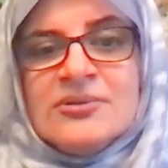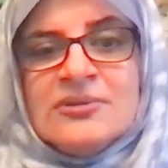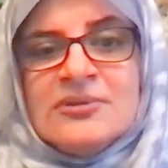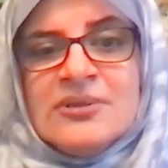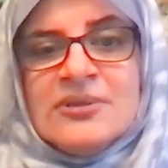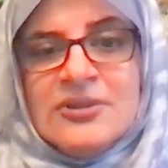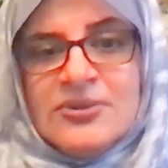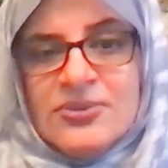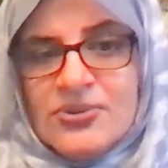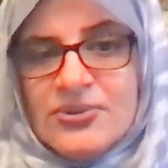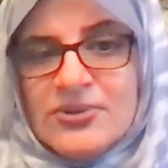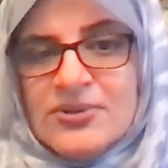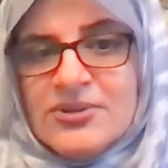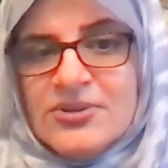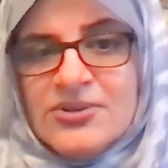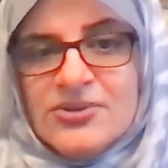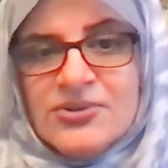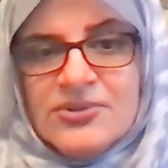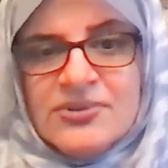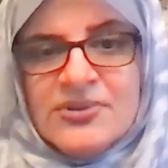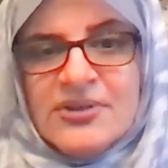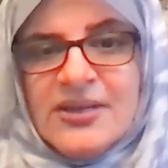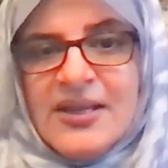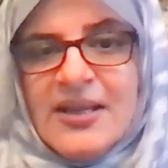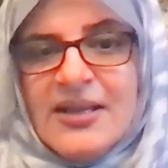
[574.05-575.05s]
in order to
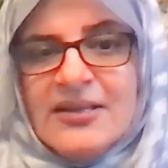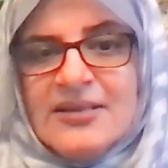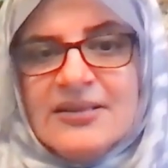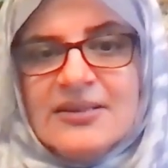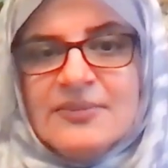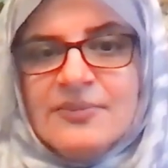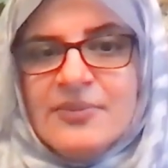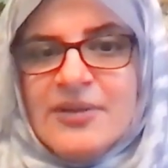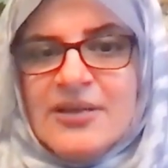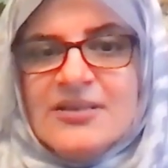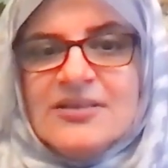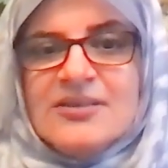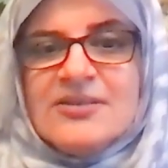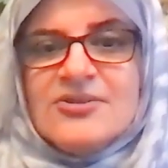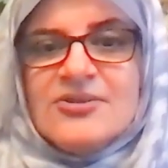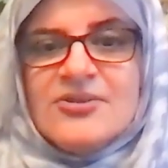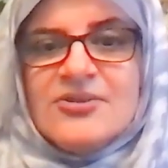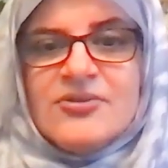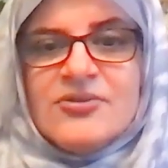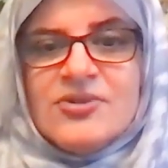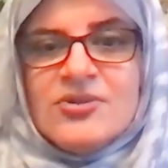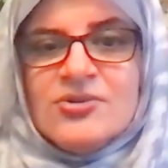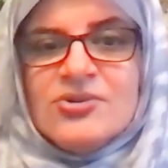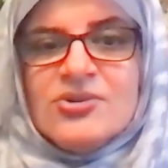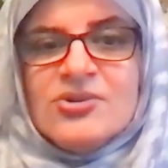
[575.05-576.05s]
create the basis of
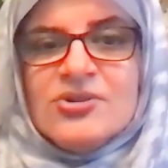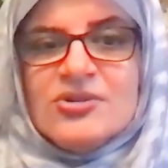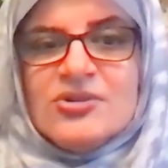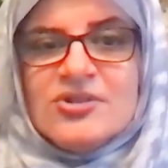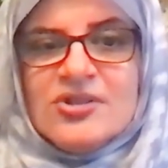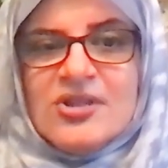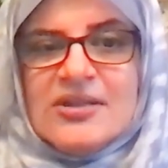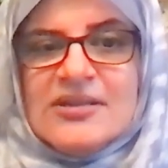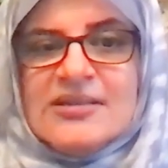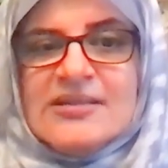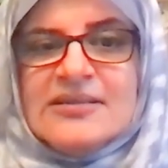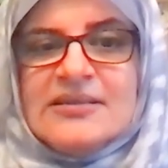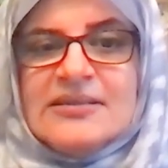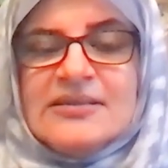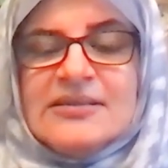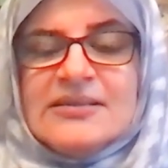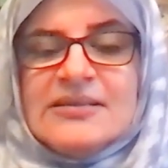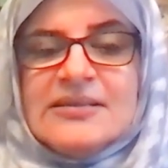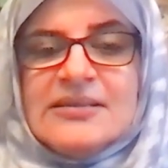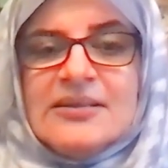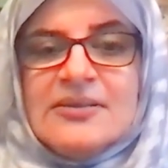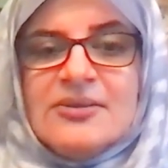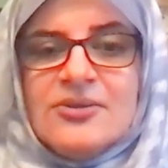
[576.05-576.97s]
social justice,